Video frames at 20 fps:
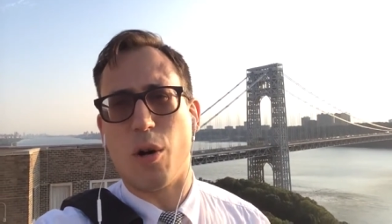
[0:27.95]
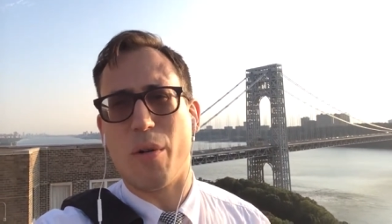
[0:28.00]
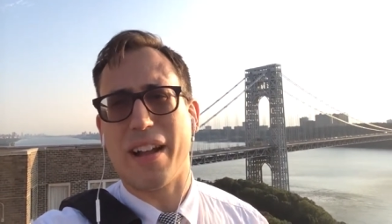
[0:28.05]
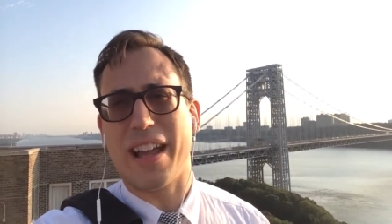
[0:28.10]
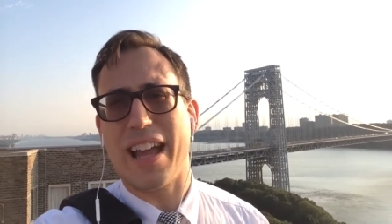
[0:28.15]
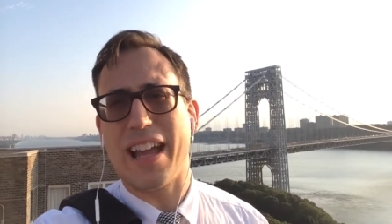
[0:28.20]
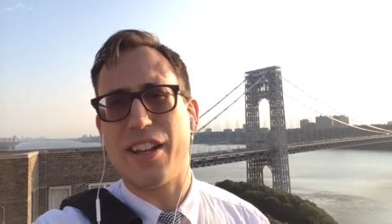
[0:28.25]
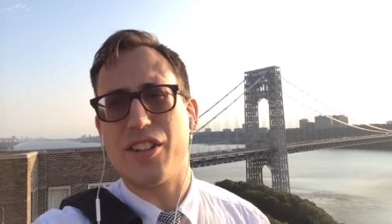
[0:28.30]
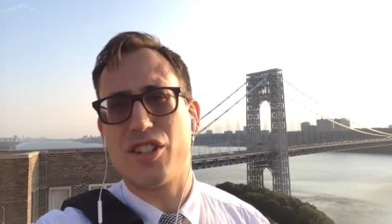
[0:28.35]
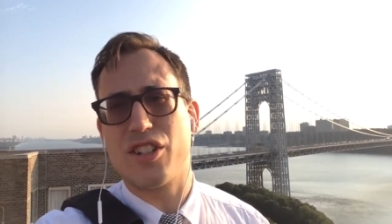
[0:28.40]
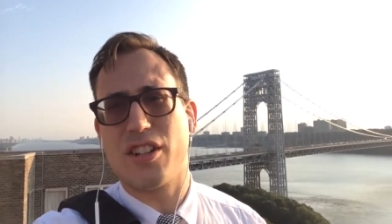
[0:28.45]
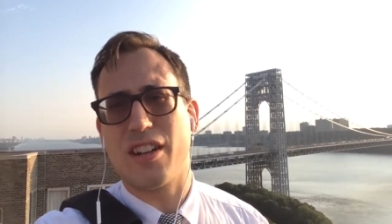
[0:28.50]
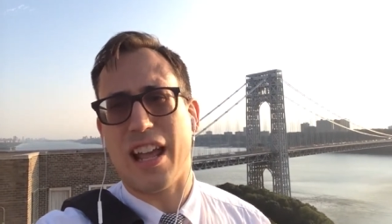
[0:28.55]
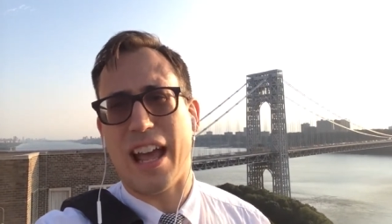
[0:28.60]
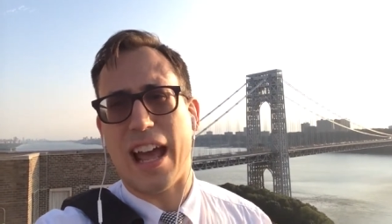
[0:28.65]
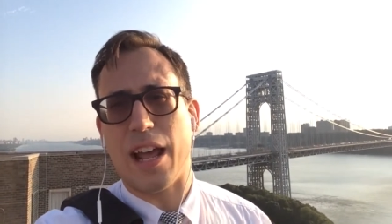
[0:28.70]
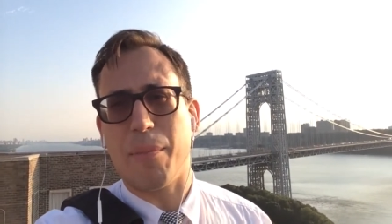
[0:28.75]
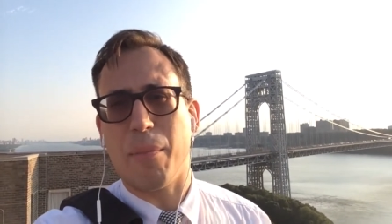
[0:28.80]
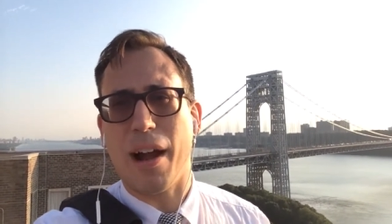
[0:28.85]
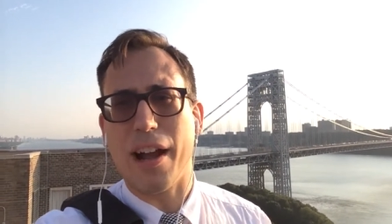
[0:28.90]
occasion
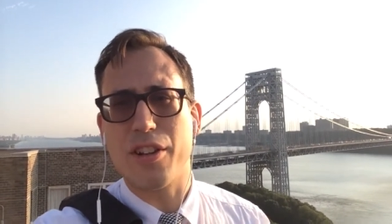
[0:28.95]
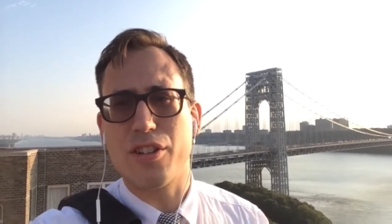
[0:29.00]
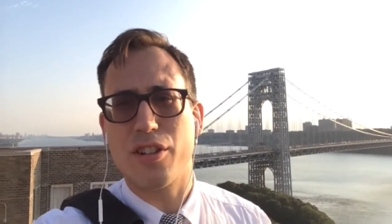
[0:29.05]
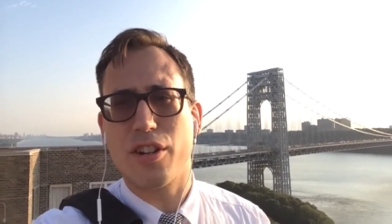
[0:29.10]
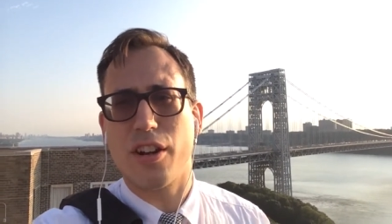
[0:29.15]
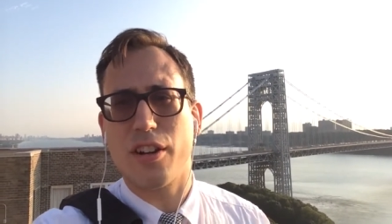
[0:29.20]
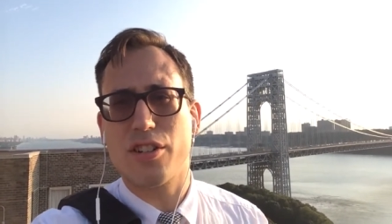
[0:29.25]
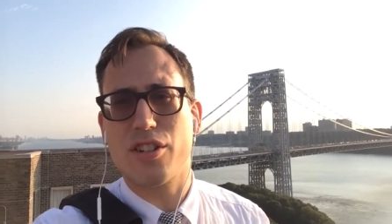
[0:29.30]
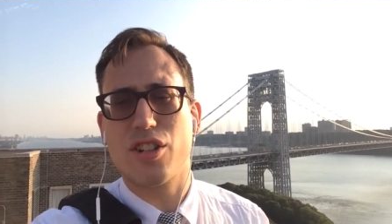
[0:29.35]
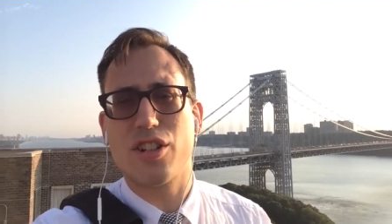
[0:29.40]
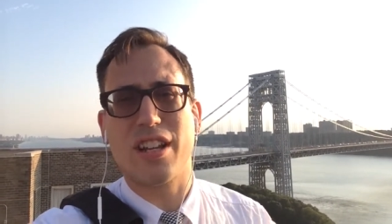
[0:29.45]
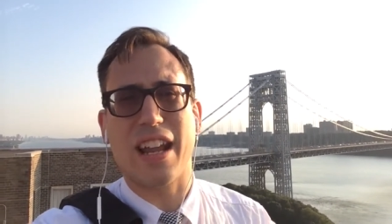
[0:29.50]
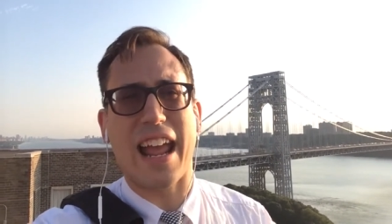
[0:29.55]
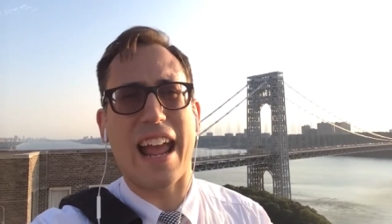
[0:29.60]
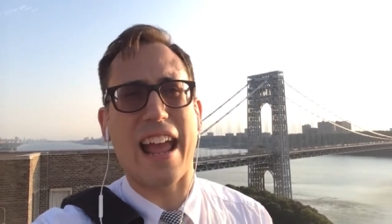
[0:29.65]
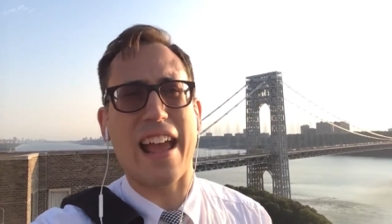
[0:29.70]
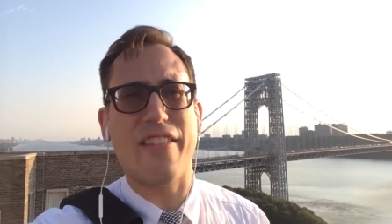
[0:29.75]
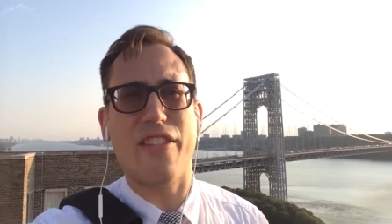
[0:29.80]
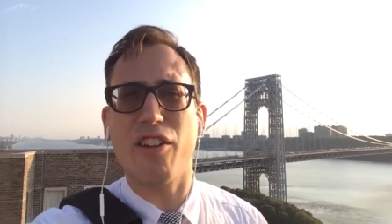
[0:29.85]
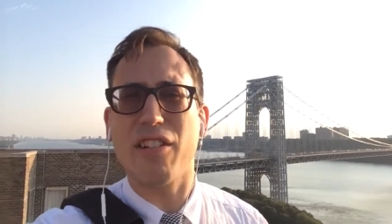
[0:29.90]
at my church,
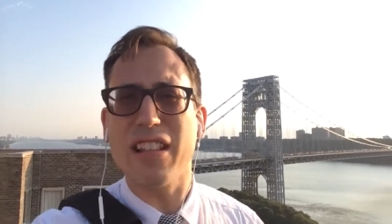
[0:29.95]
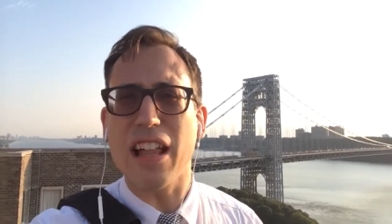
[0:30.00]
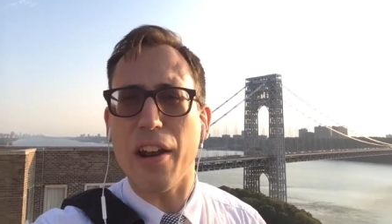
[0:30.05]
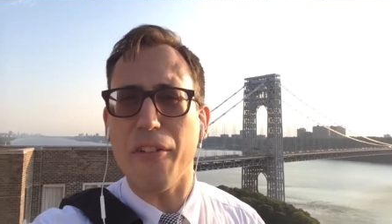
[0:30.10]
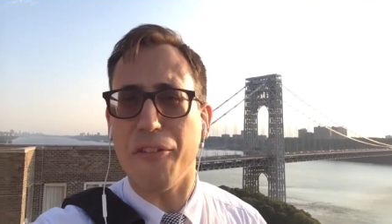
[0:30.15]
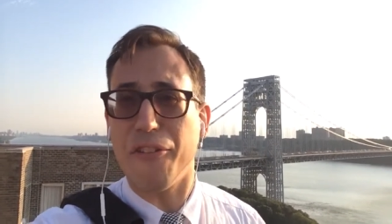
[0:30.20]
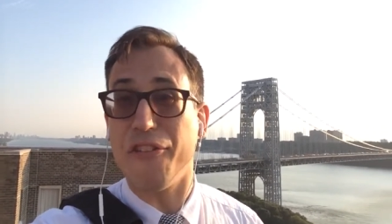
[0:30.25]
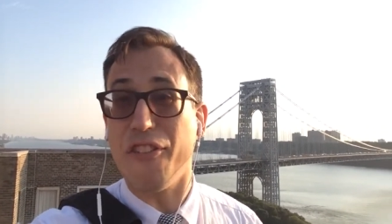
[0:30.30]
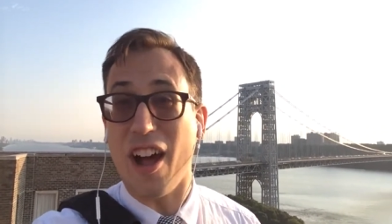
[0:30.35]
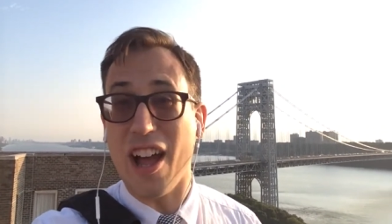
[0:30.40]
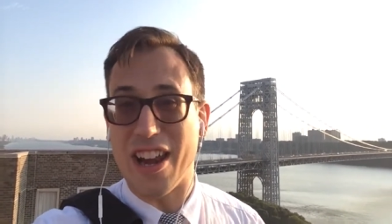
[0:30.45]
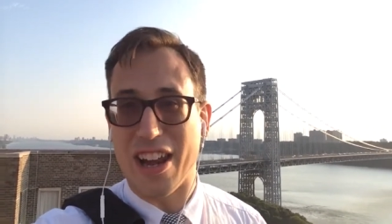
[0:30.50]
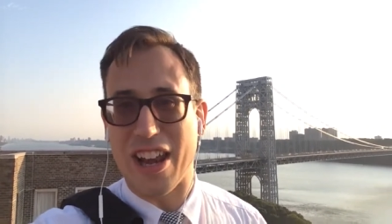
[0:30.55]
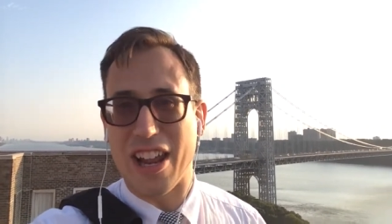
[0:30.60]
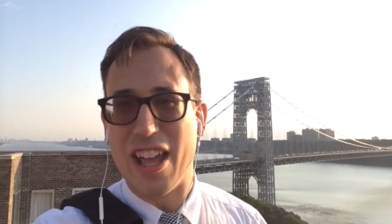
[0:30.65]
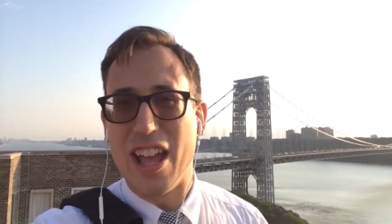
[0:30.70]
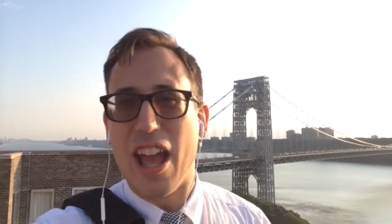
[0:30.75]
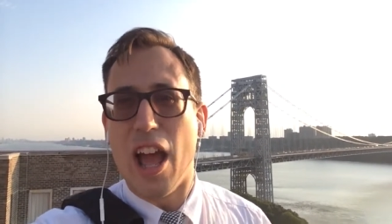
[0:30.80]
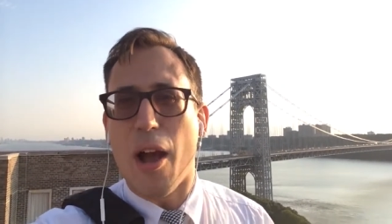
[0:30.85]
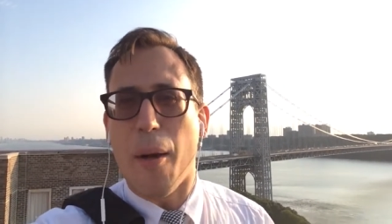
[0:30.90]
and they're a lot of fun